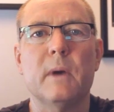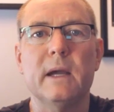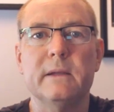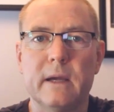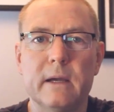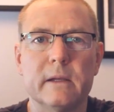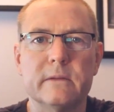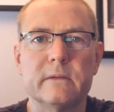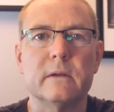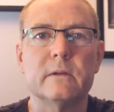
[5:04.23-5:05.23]
my
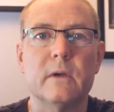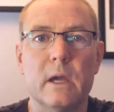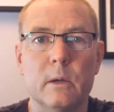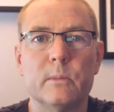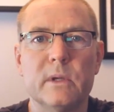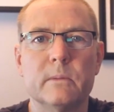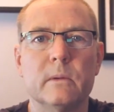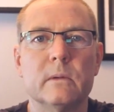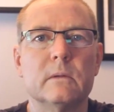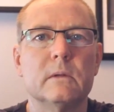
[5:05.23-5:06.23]
talents to help
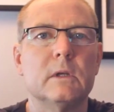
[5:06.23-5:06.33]
people.